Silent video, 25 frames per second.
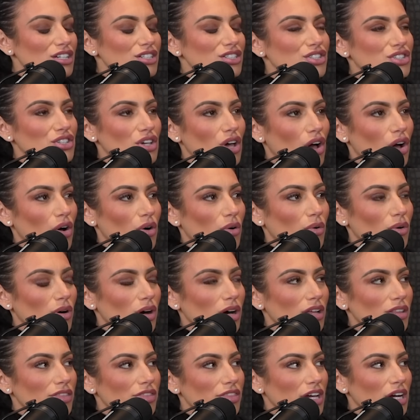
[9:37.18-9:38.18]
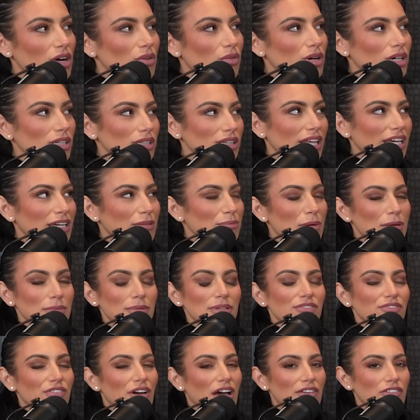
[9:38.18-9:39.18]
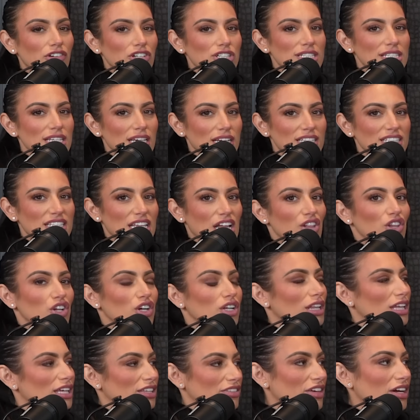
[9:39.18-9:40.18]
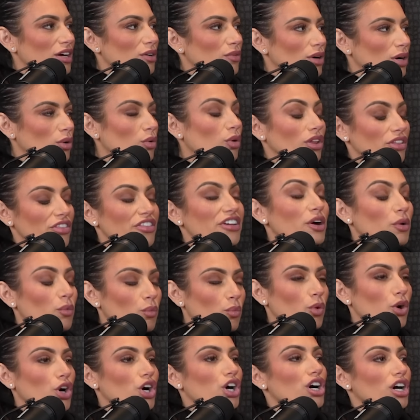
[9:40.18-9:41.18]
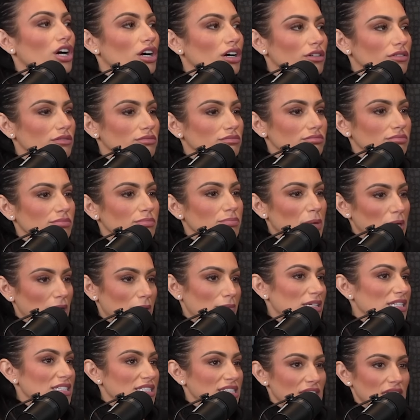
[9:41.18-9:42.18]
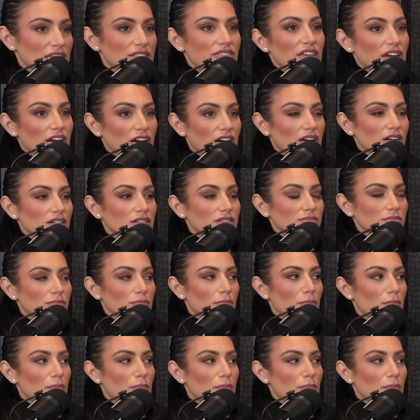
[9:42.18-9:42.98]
So there were like maybe 5 or 6 that looked like there were babies in there,